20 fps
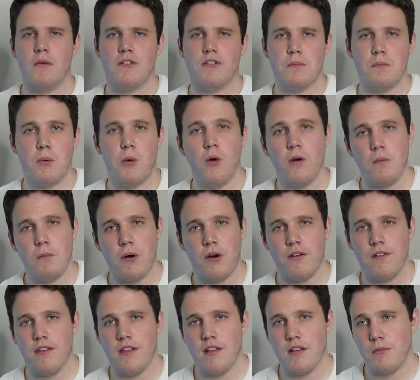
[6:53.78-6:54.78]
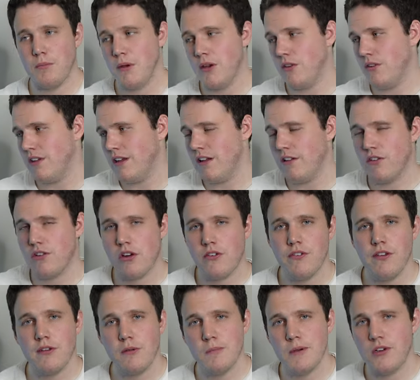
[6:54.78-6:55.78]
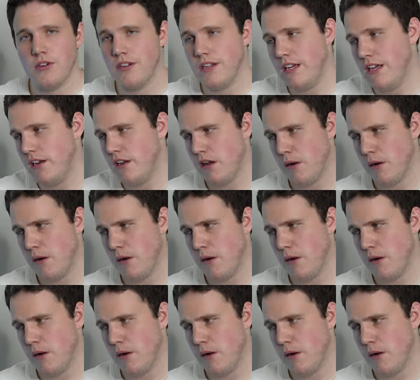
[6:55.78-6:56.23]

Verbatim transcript: the most important parts of this build in serviceability